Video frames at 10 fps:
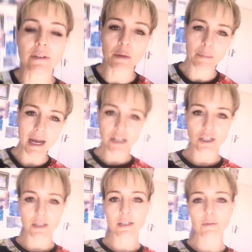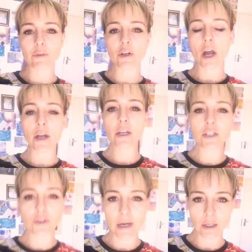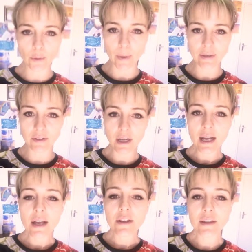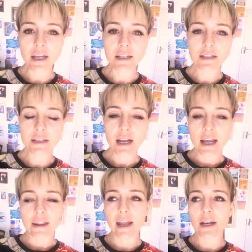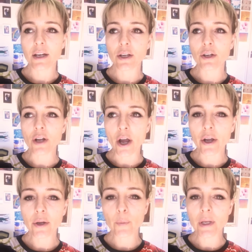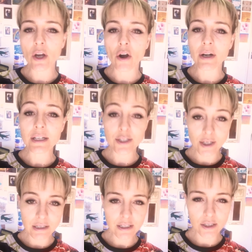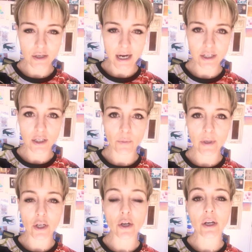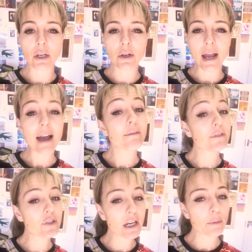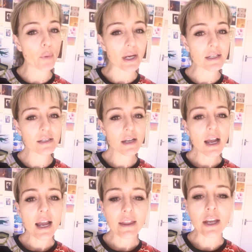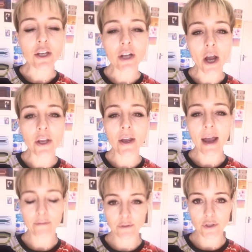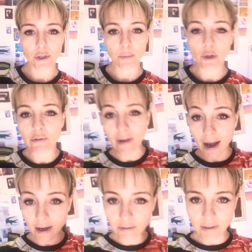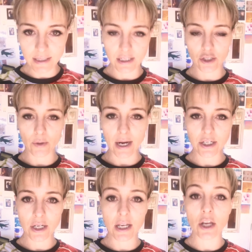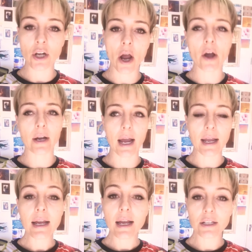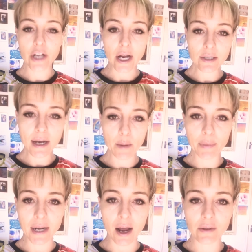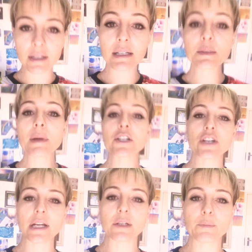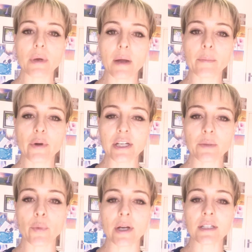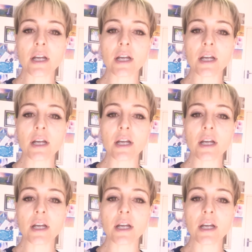impatience, if you know you struggle with things, then you know when you are in a certain situation, when you have trigger points, then you know you have to move out of that situation. You know, okay, it's going to happen now. This is my pressure point.